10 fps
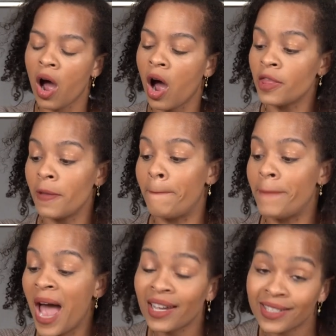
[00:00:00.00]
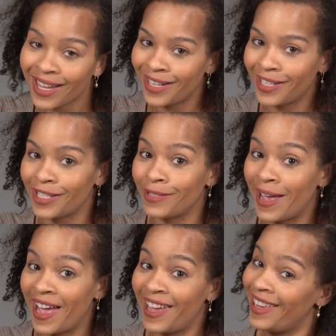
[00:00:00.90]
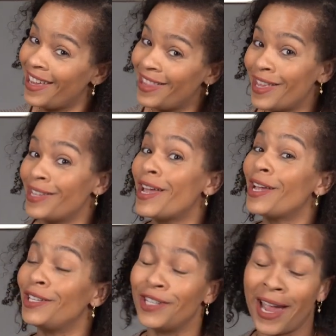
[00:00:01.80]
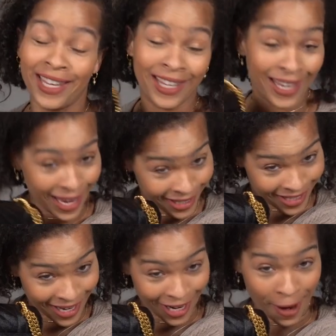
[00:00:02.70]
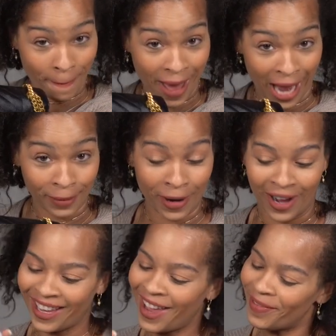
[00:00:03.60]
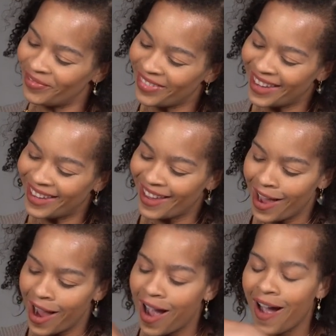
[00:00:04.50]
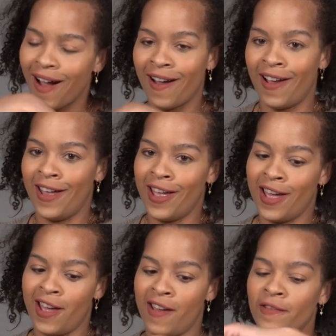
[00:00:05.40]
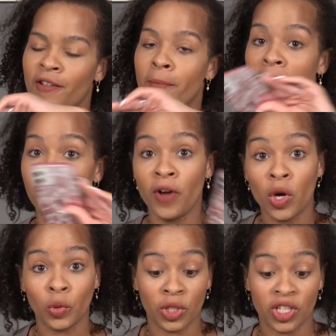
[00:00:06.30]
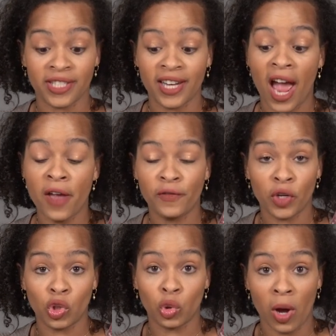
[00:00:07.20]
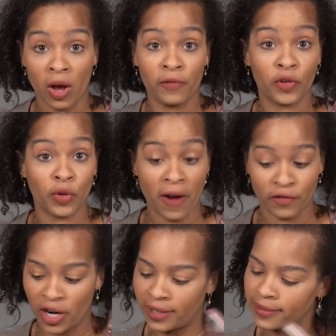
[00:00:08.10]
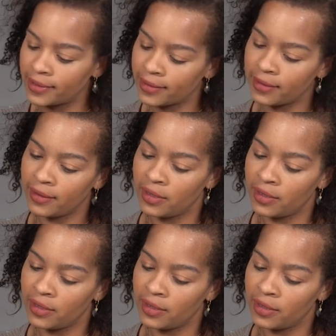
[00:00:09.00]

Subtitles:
On the back side of this bag, in this gigantic back pocket, I have my phone, which is an iPhone 12 for reference.